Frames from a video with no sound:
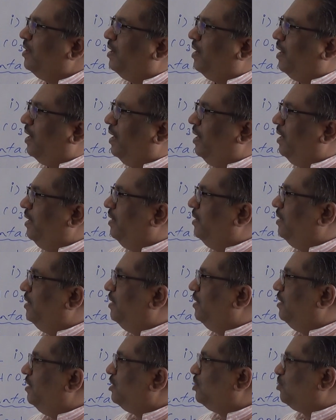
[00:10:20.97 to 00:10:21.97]
and
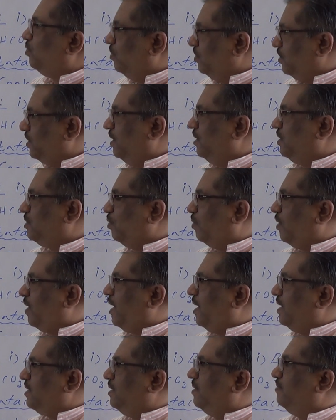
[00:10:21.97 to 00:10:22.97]
soda
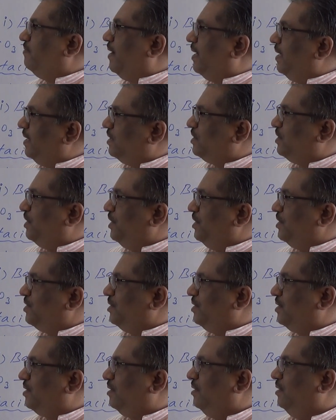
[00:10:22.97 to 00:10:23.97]
acid fire
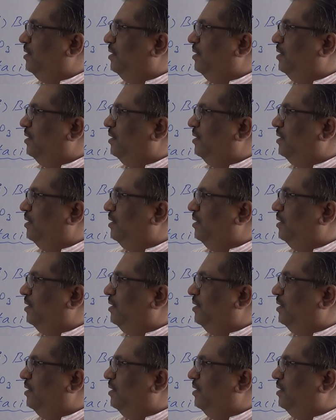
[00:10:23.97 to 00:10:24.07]
extinguisher,